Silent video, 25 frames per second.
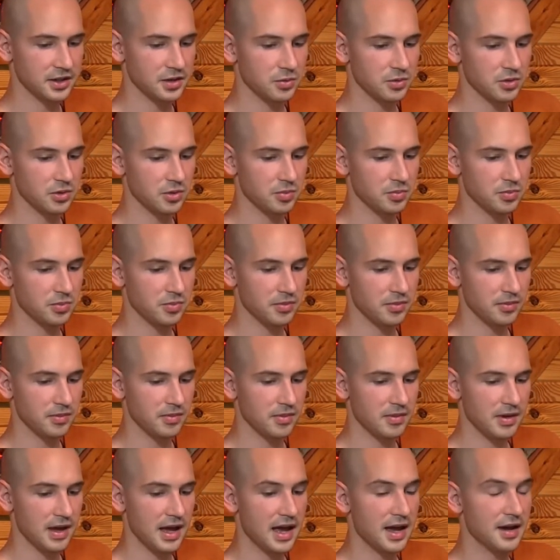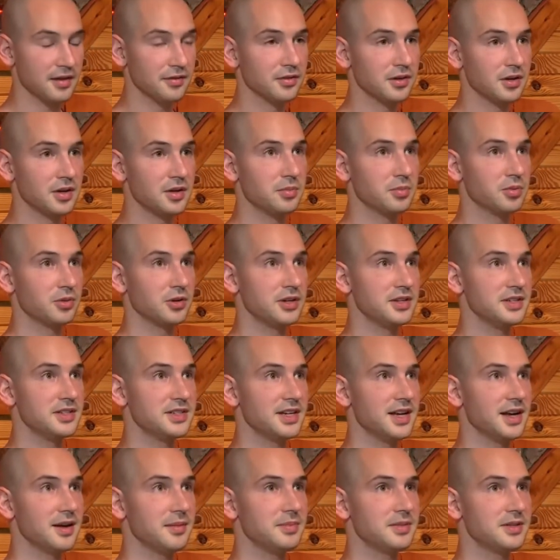will every
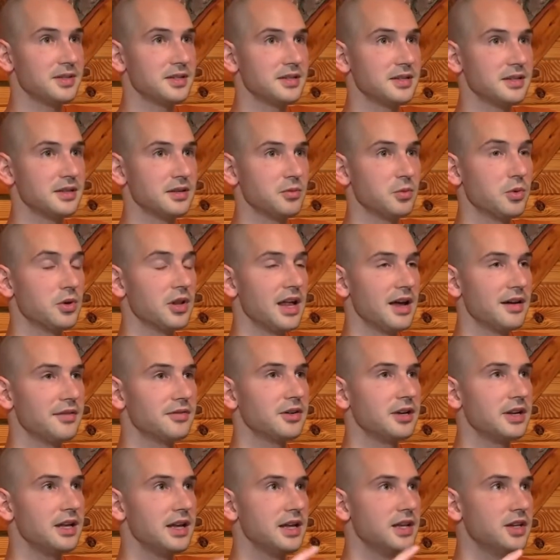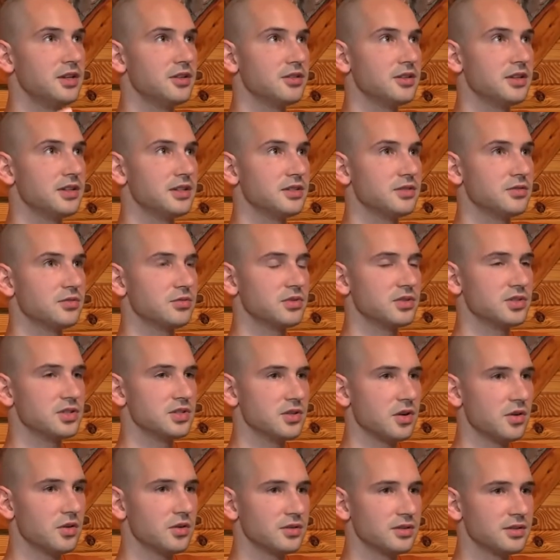precept, will every hindrance
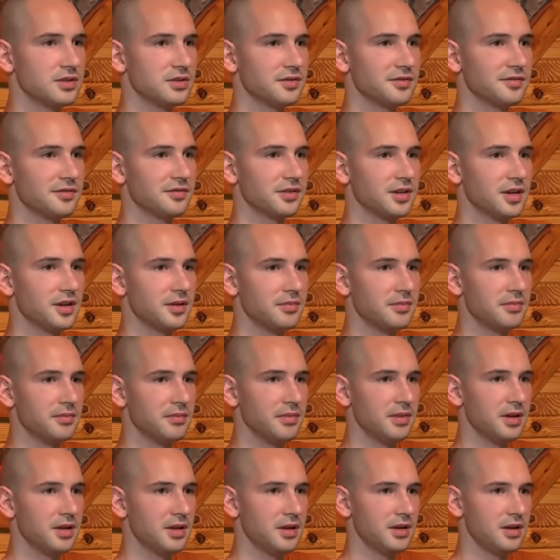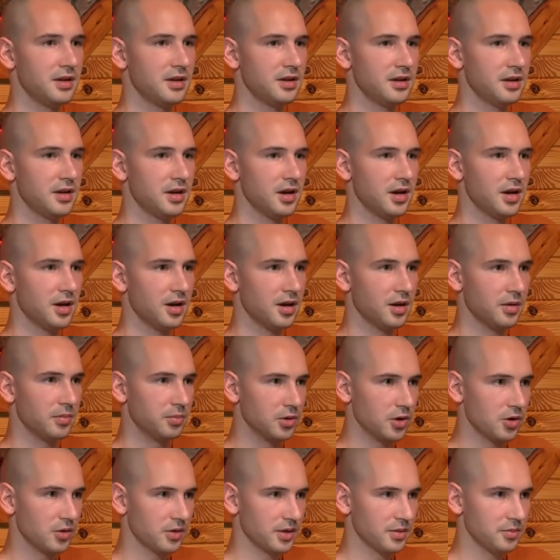result from a
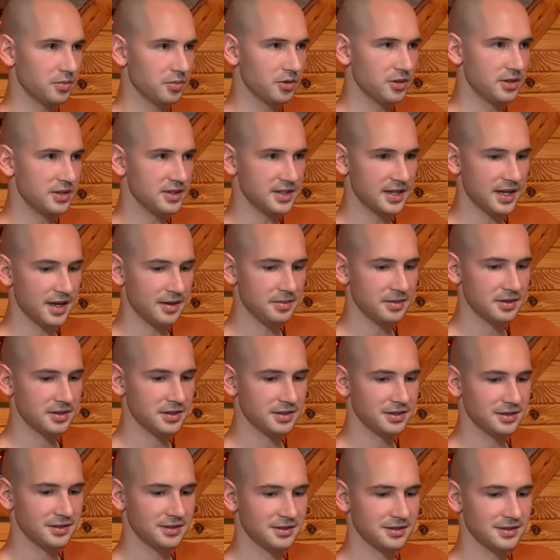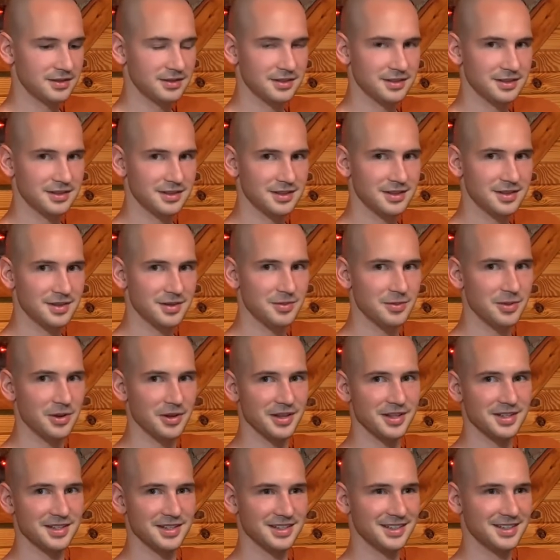broken precept.
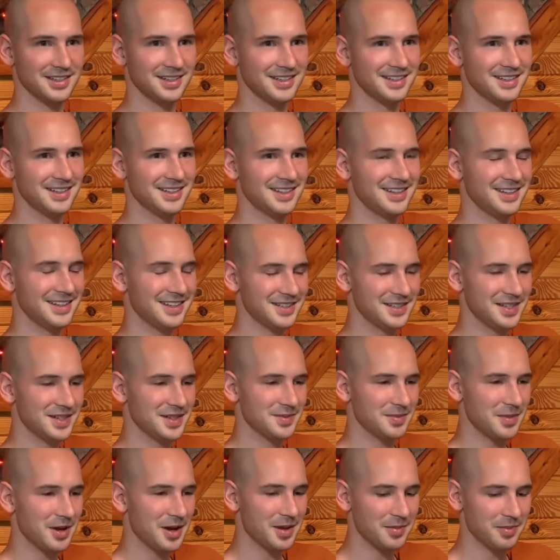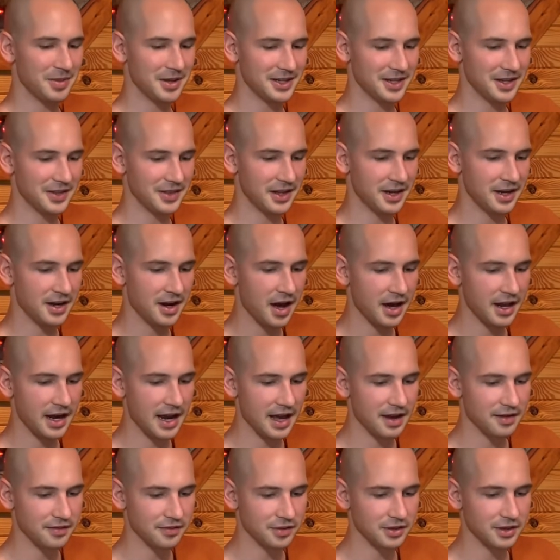Well, this is my opinion, that
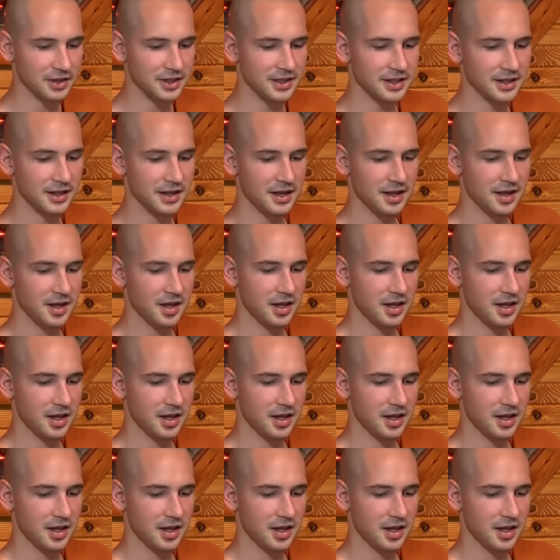not every